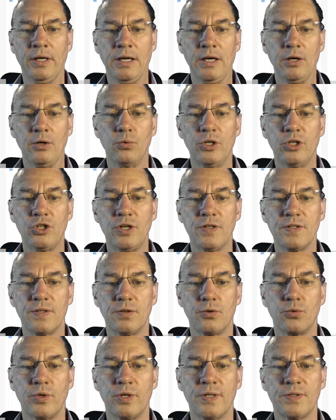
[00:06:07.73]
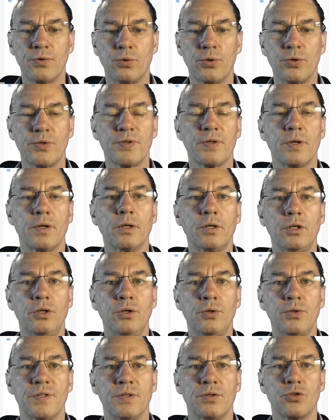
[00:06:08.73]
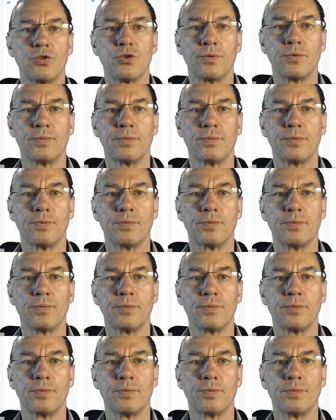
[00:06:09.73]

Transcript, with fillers: which is resource usage,